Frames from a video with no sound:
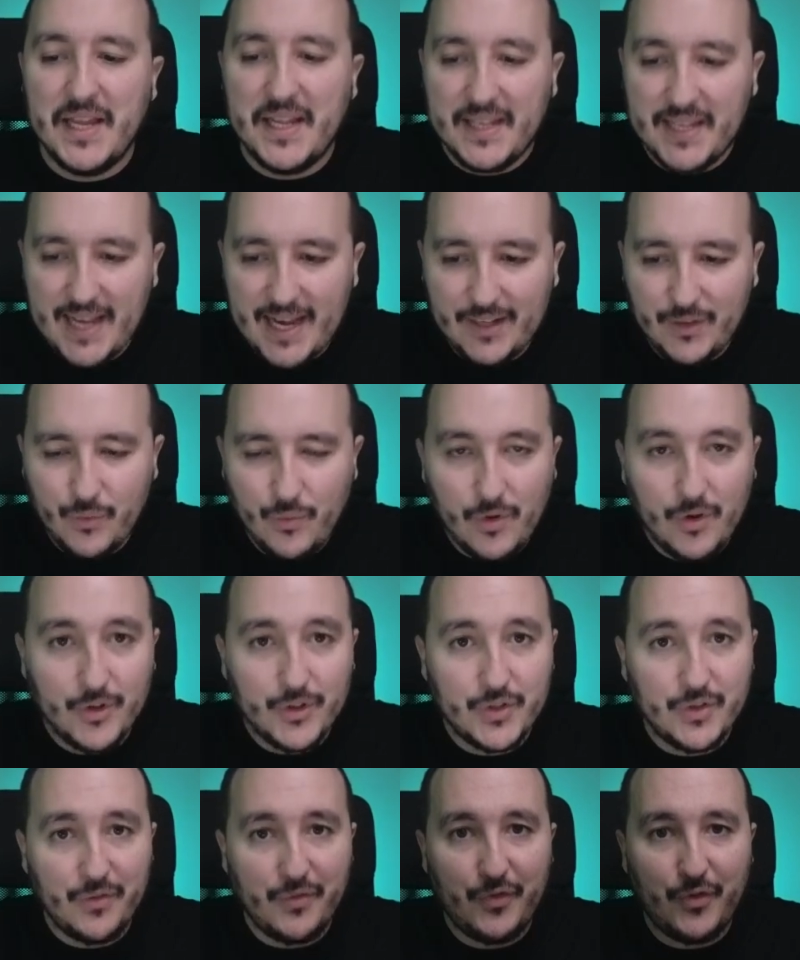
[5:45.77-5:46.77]
That
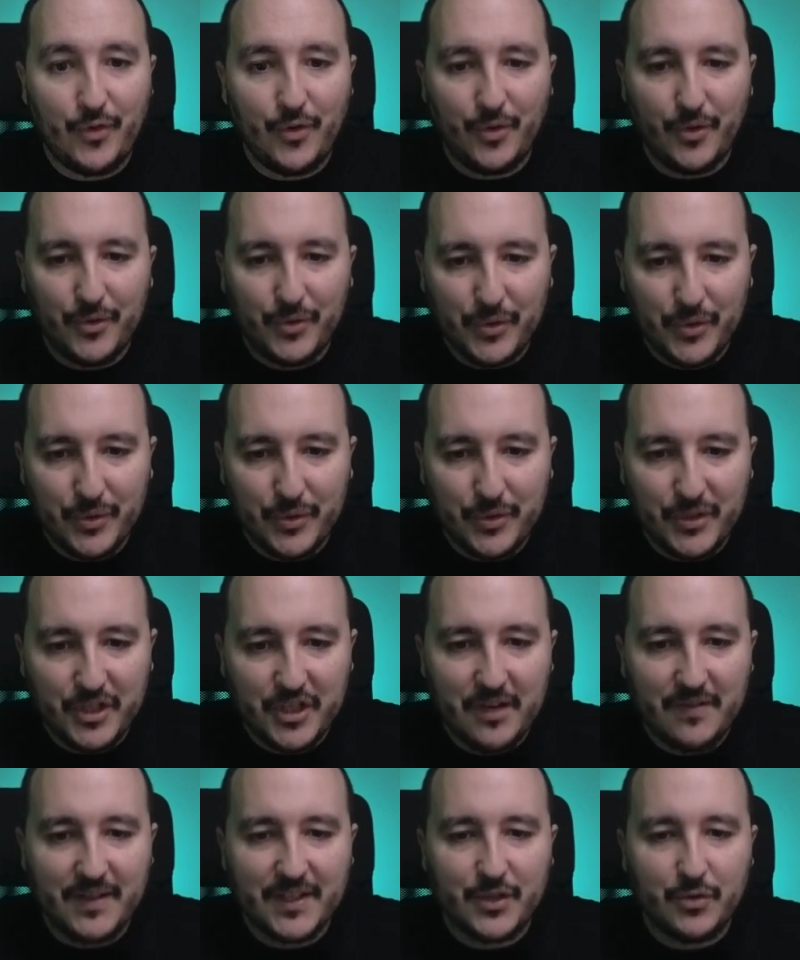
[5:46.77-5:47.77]
was for the
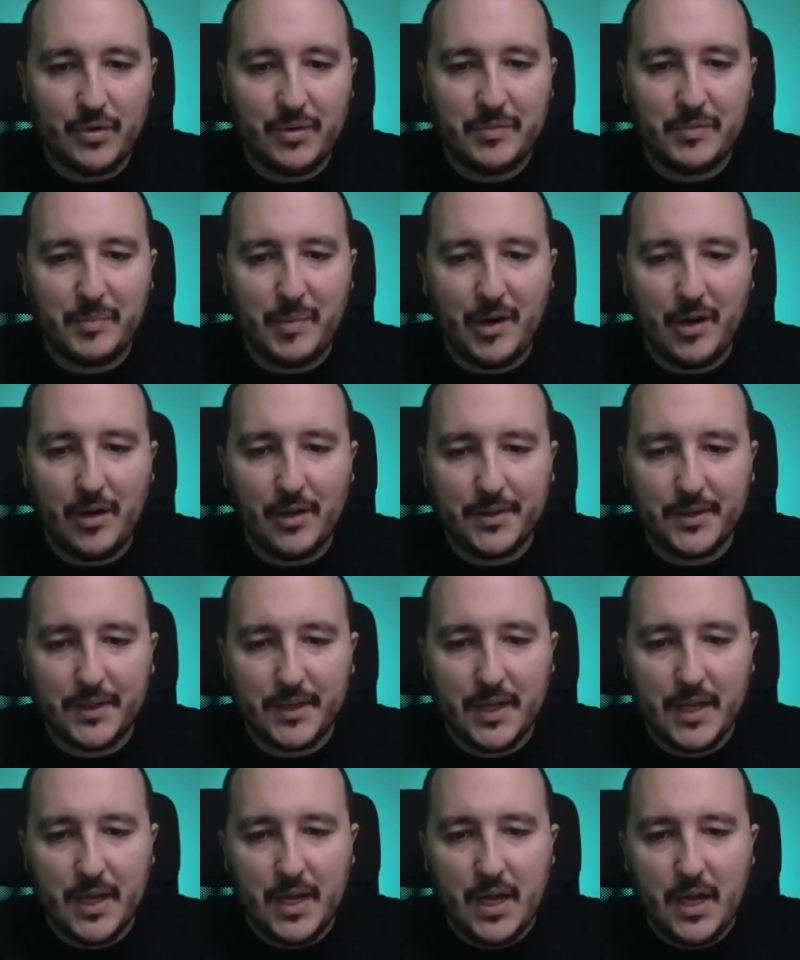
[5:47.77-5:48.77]
JavaScript part.
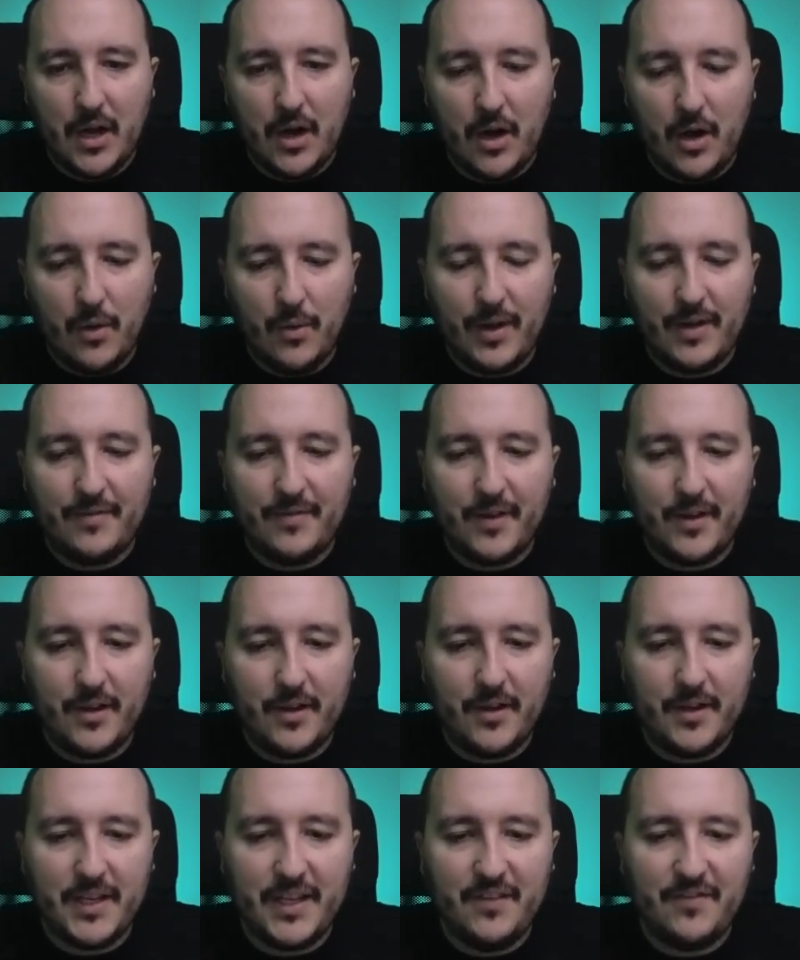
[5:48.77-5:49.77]

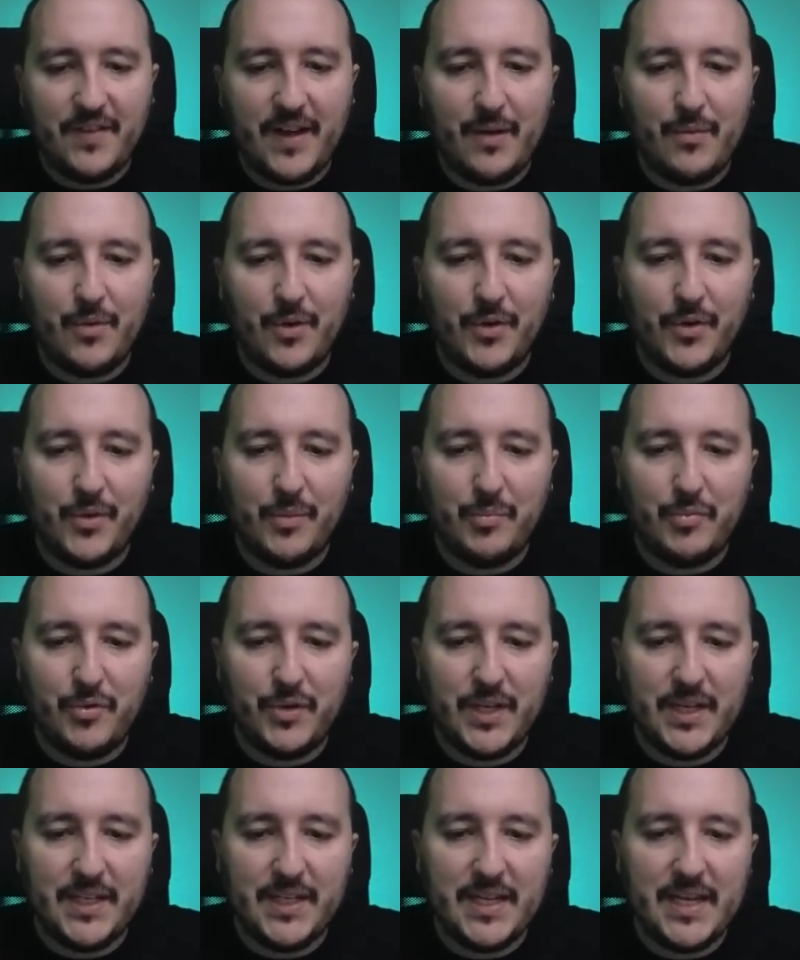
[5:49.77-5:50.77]
However, if I want to
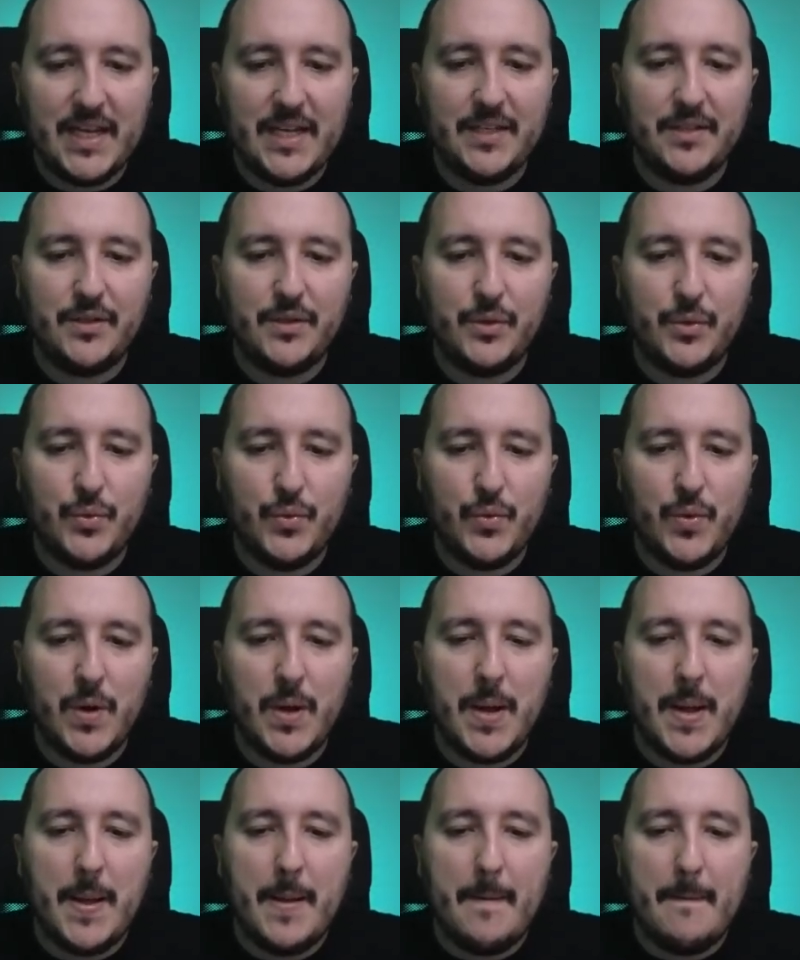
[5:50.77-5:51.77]
put it into
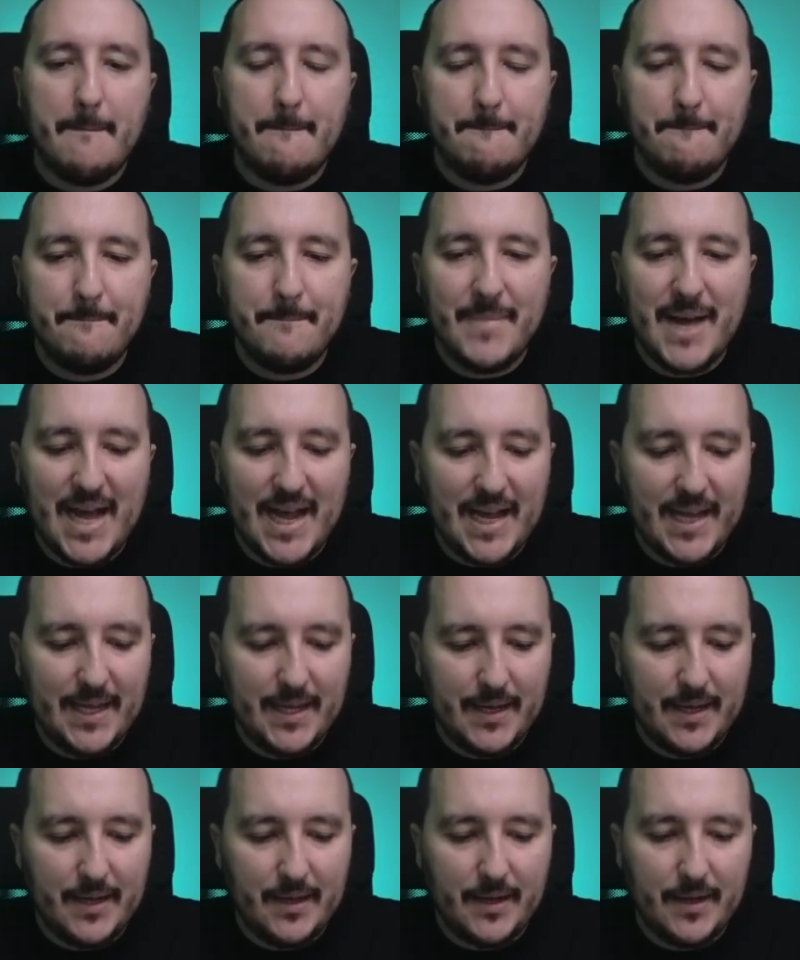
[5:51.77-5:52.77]

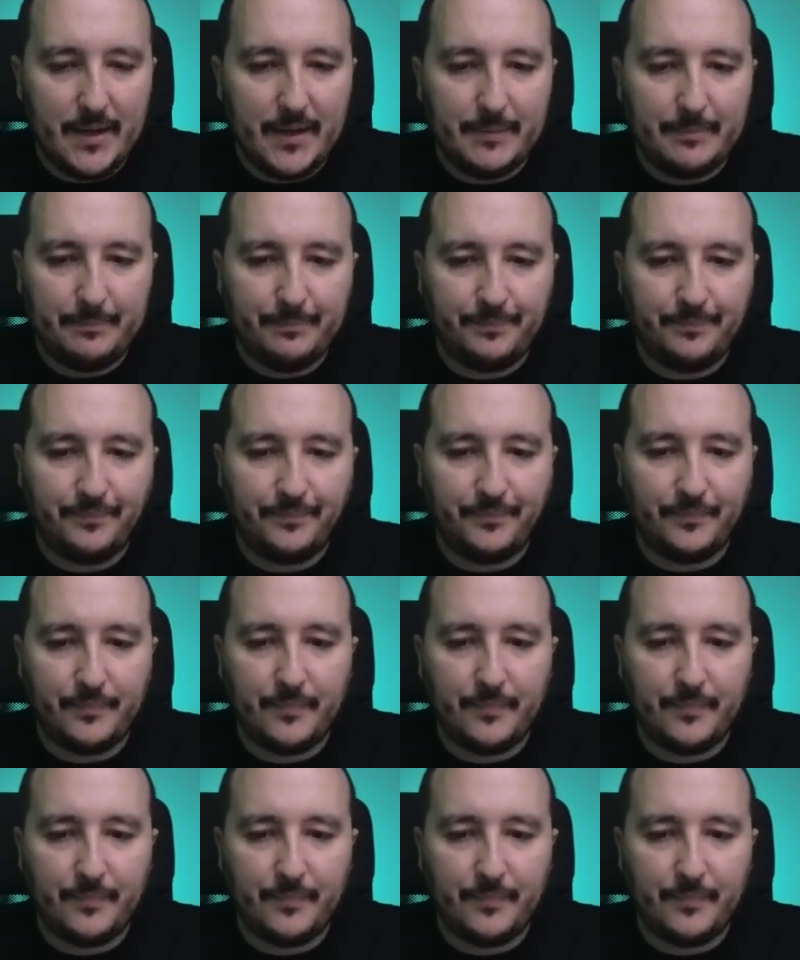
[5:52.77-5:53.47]
my um,